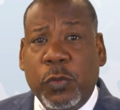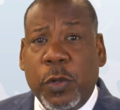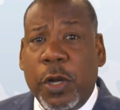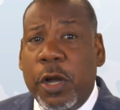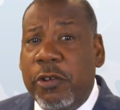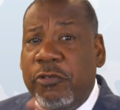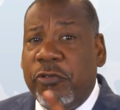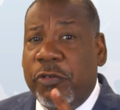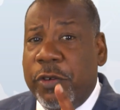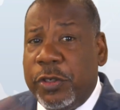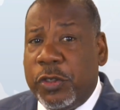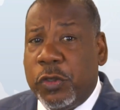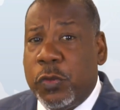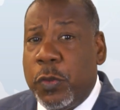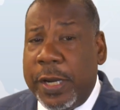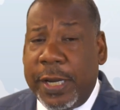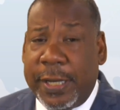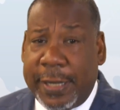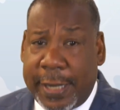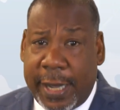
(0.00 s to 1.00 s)

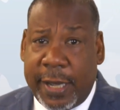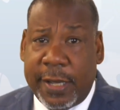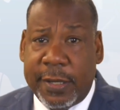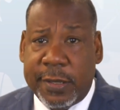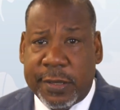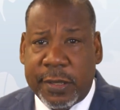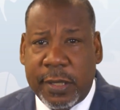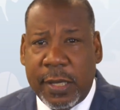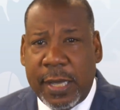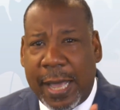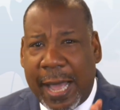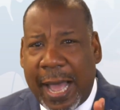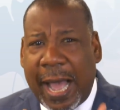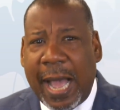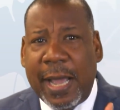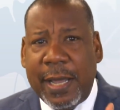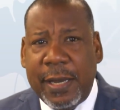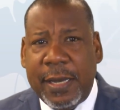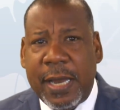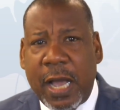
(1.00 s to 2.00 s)
120 days,
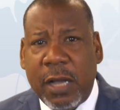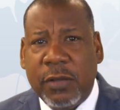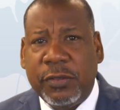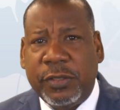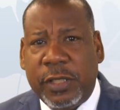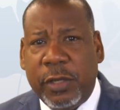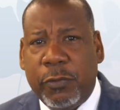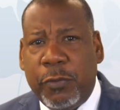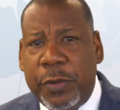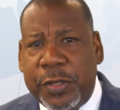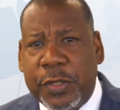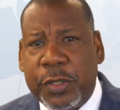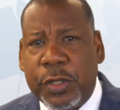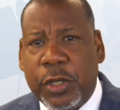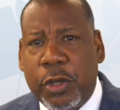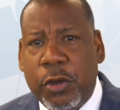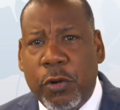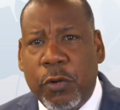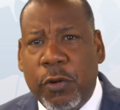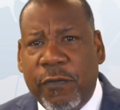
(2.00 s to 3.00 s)
I announced that we
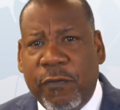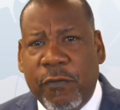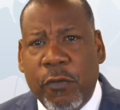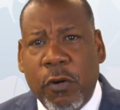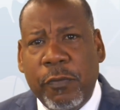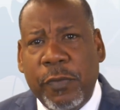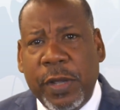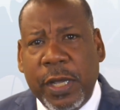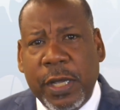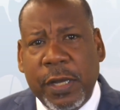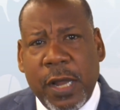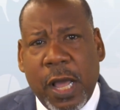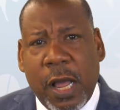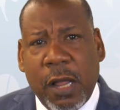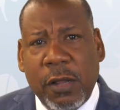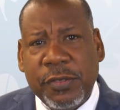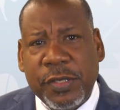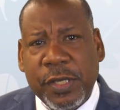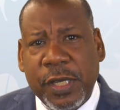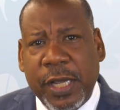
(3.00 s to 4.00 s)
secured $4 million
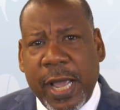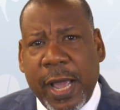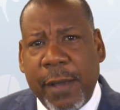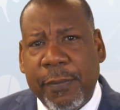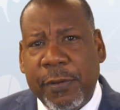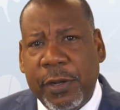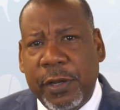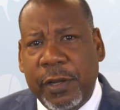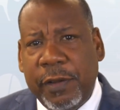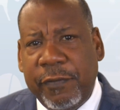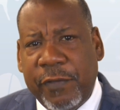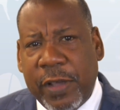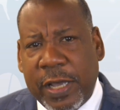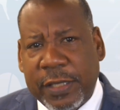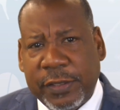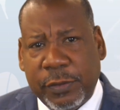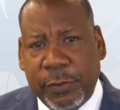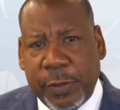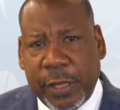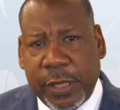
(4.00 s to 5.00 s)
in capital
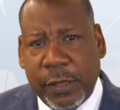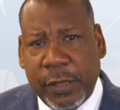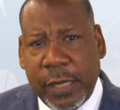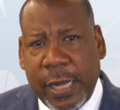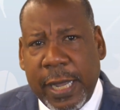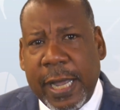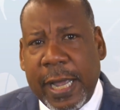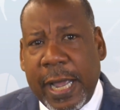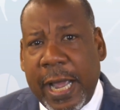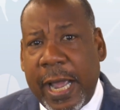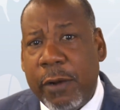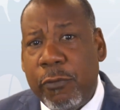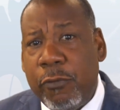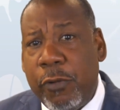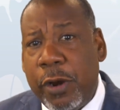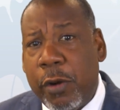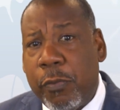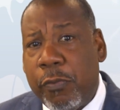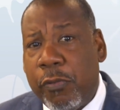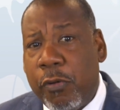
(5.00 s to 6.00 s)
investment and
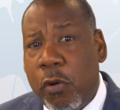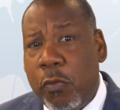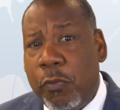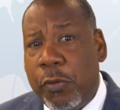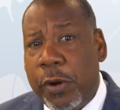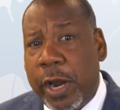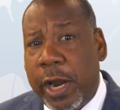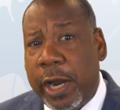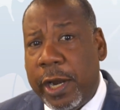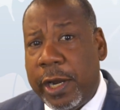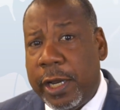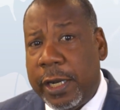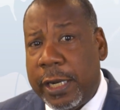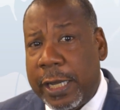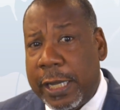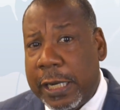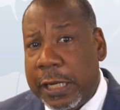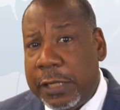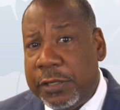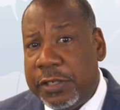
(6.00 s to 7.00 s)

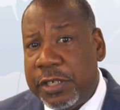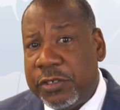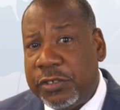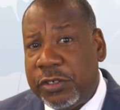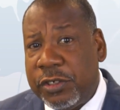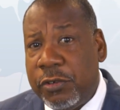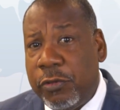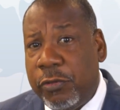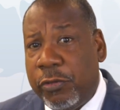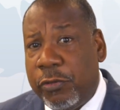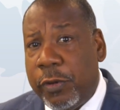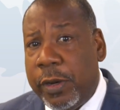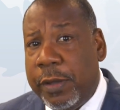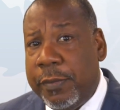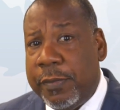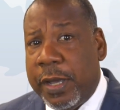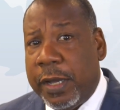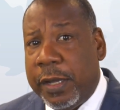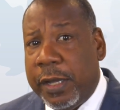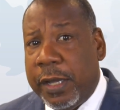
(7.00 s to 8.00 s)
reappropriated an additional
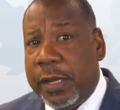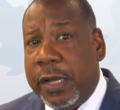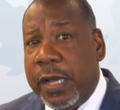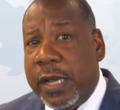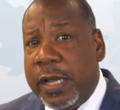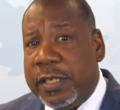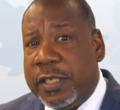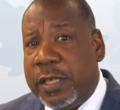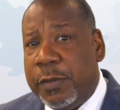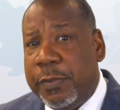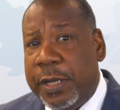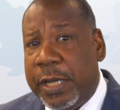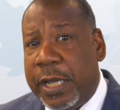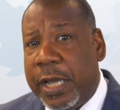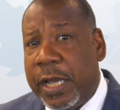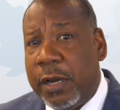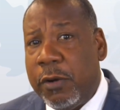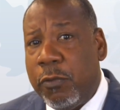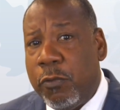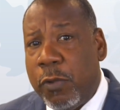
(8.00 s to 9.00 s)
$3 million to
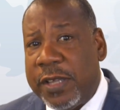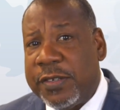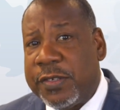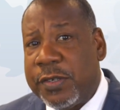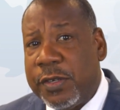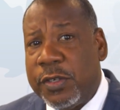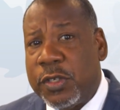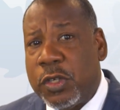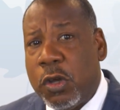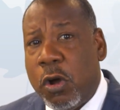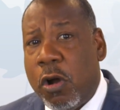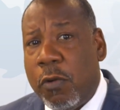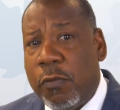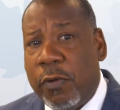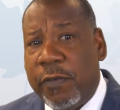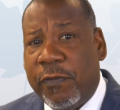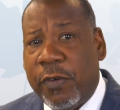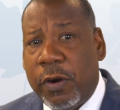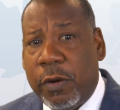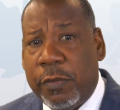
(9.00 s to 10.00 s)
begin residence hall
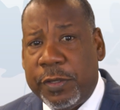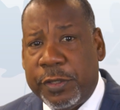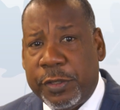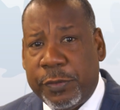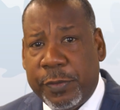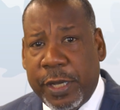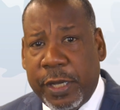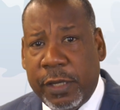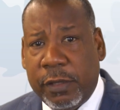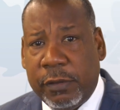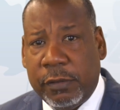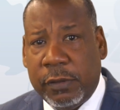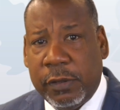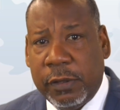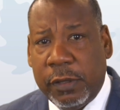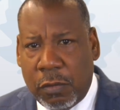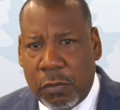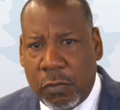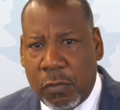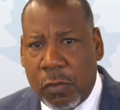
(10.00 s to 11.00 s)
refurbishment.
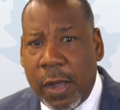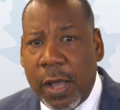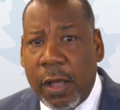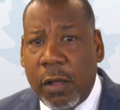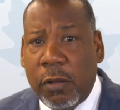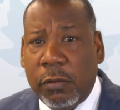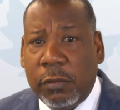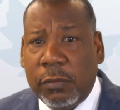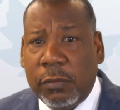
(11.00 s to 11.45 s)
Well,